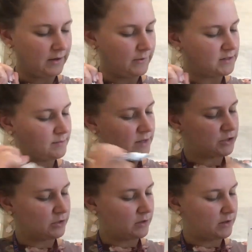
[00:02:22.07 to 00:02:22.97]
I want to make
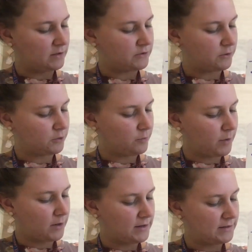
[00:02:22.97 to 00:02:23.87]
sure that the circle
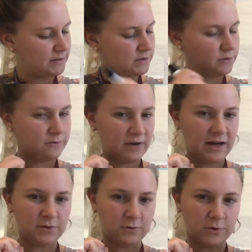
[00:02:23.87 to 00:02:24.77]
part isn't too fat
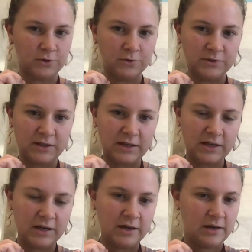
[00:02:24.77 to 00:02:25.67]
or too skinny,